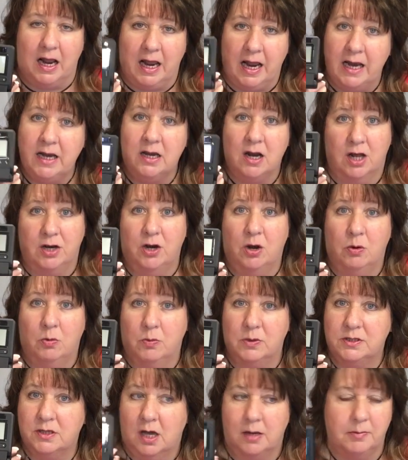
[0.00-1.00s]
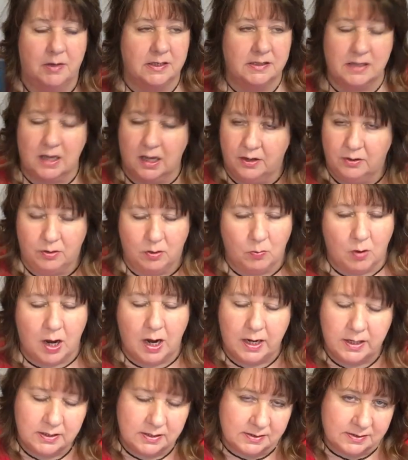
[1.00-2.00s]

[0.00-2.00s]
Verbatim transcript: I hate not knowing what time it is. I don't know why.